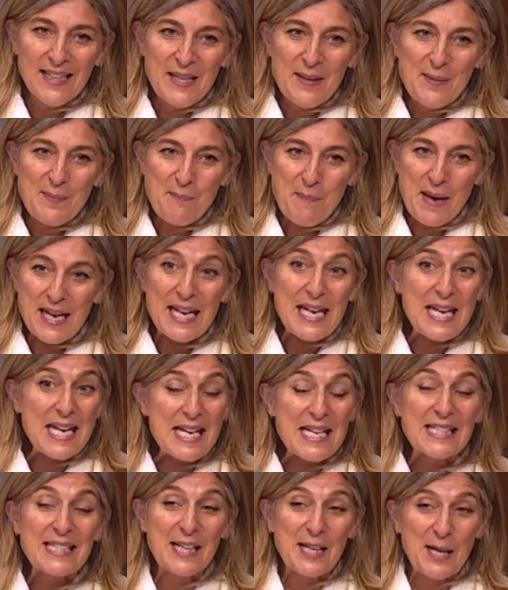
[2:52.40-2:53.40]
Many
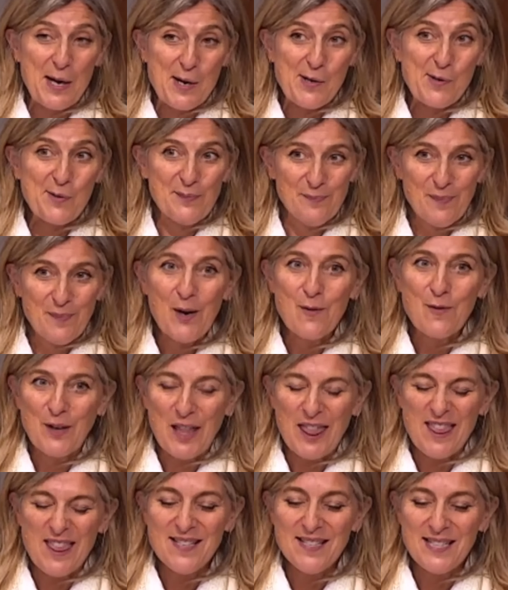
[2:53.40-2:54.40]
years ago, over
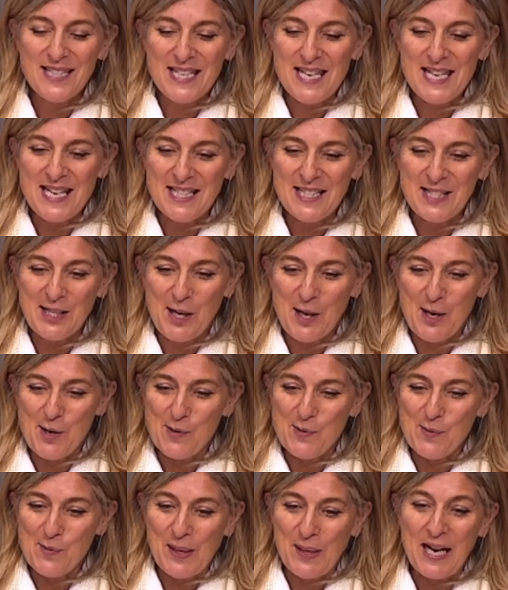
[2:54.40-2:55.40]
30 years ago,
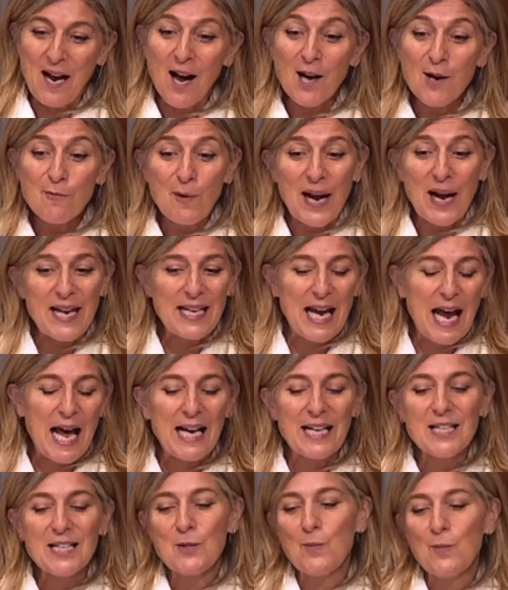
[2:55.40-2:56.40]
when I read
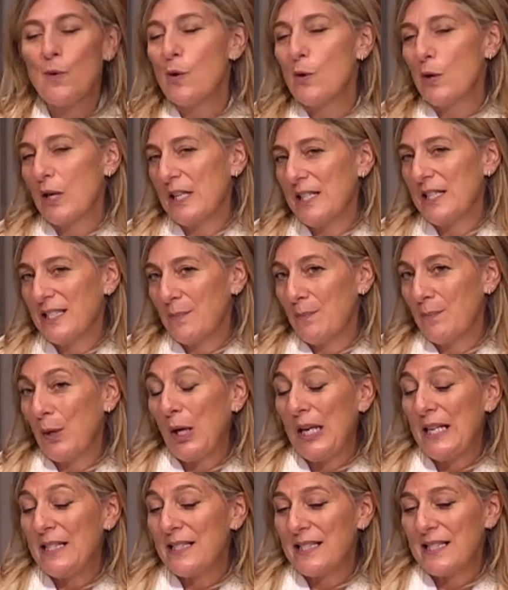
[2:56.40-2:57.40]
Alice Walker's
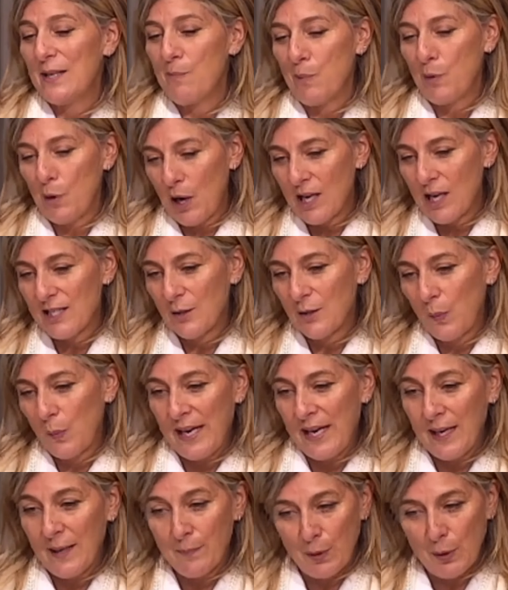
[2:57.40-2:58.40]
Pulitzer Prize
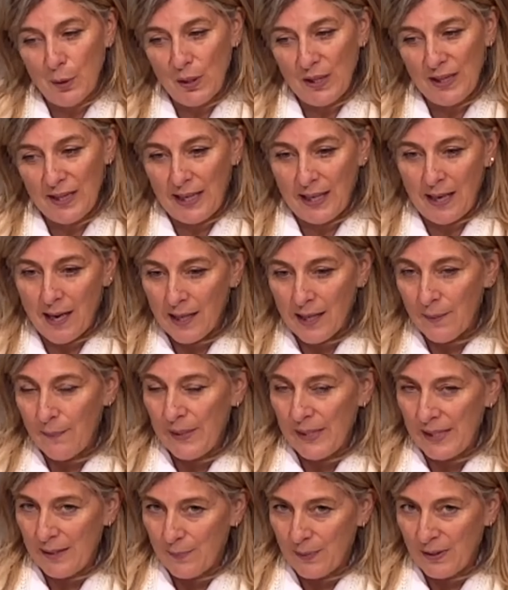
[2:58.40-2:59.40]
winning book, The Color
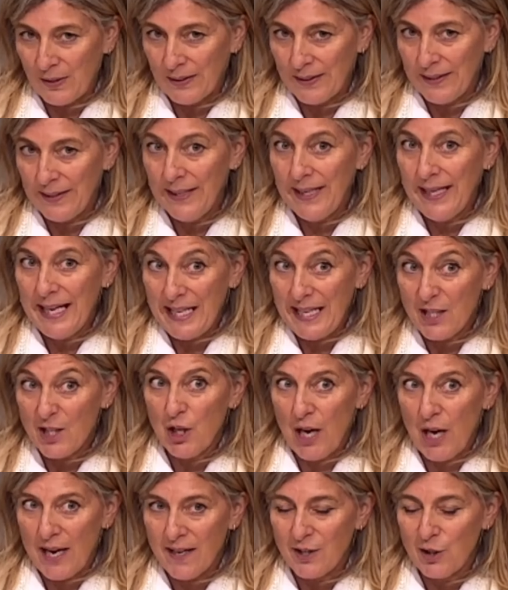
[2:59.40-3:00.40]
Purple, it
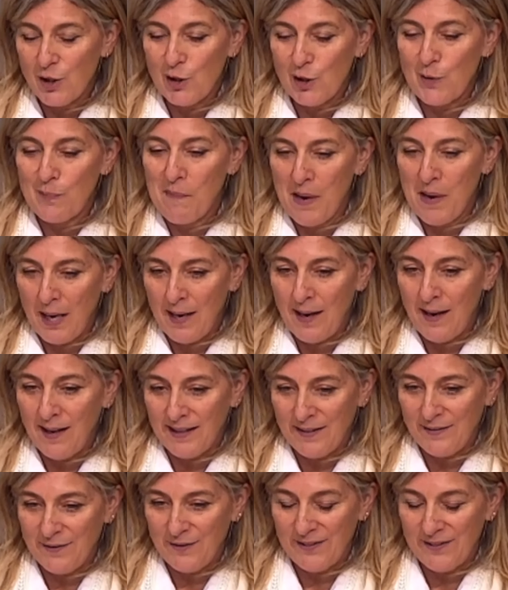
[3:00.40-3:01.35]
changed my life.